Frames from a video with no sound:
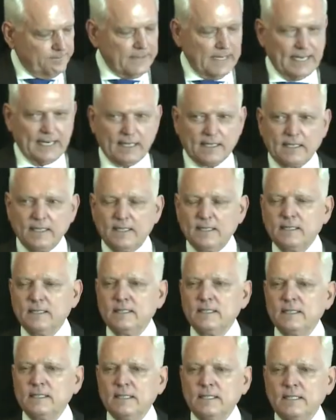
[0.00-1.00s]
back,
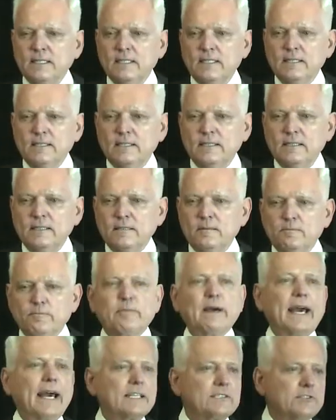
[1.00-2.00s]

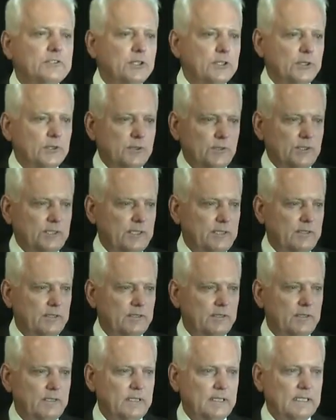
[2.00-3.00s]
bad news,
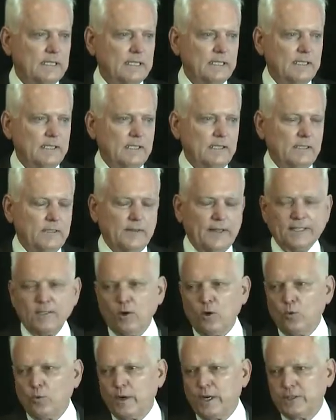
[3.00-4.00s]
they
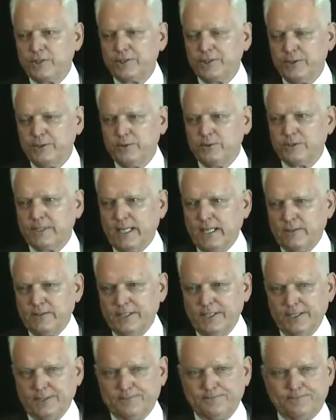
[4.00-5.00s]
don't wear shoes down
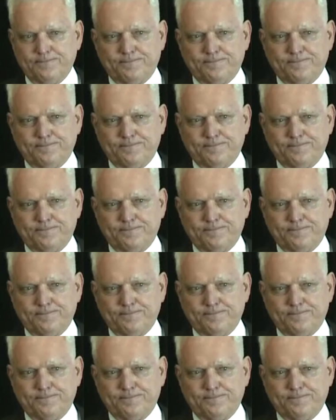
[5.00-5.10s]
here.